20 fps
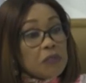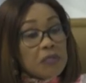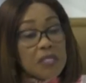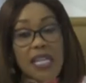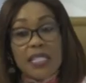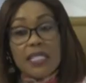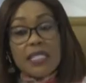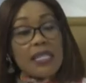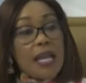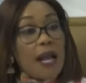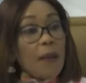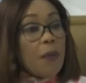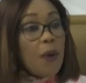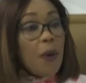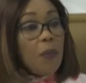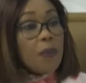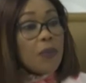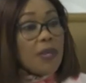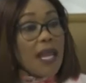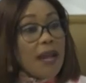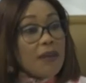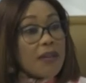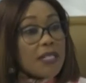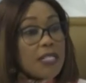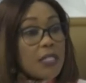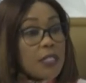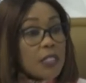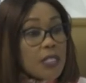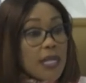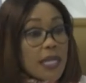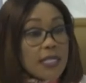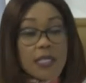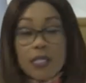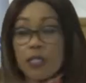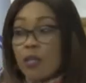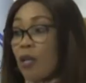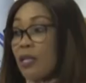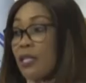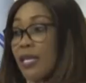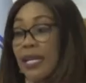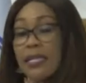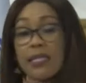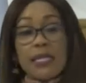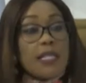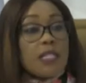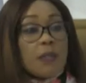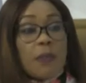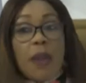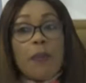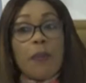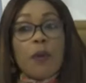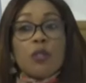Test our popularity, test yours, I test mine,